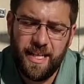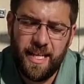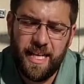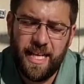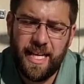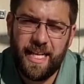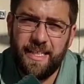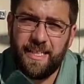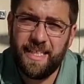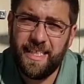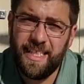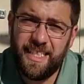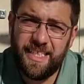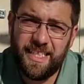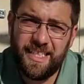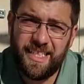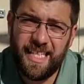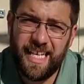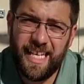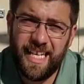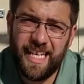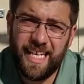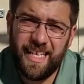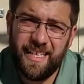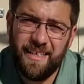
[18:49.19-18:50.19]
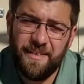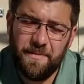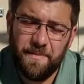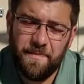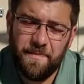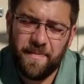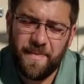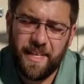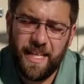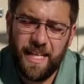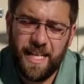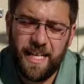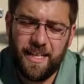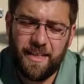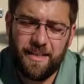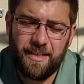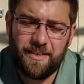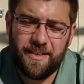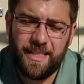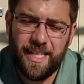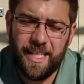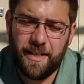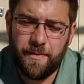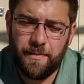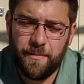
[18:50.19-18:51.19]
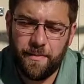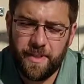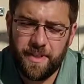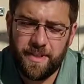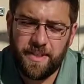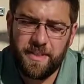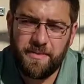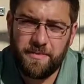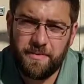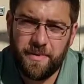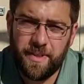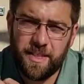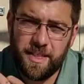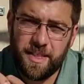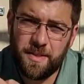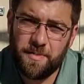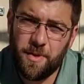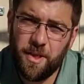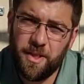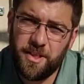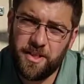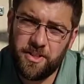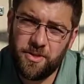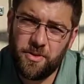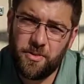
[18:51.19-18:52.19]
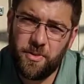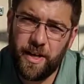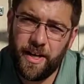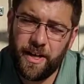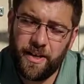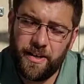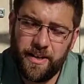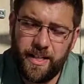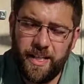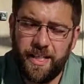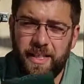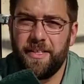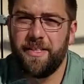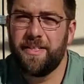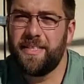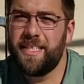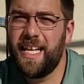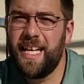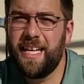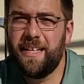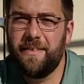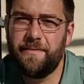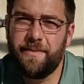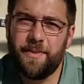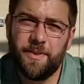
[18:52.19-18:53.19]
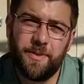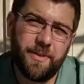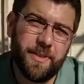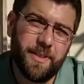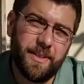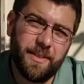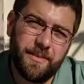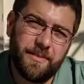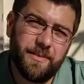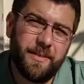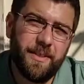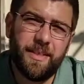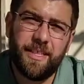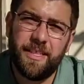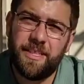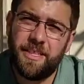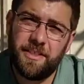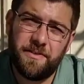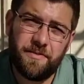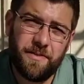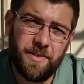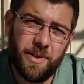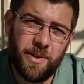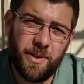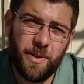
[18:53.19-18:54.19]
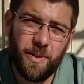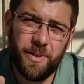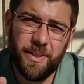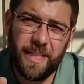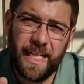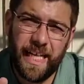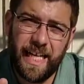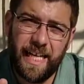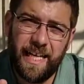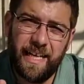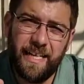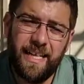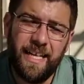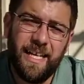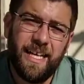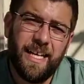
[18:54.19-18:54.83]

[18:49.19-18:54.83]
and each day I'll take one small square and I'll use that for doing the dishes for the whole day.